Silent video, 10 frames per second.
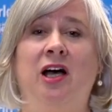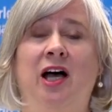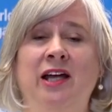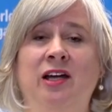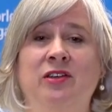
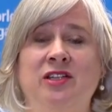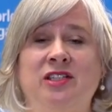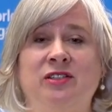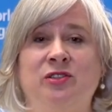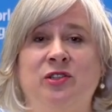I know
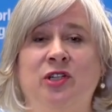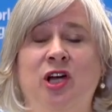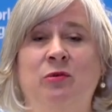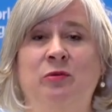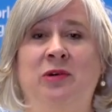that it's a
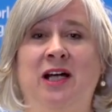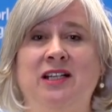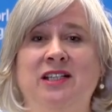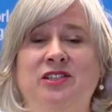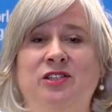common
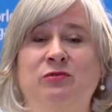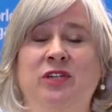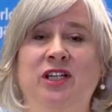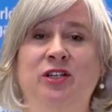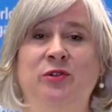practice to
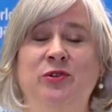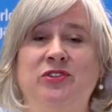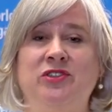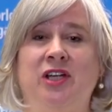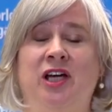
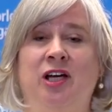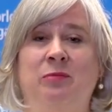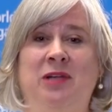reuse uh,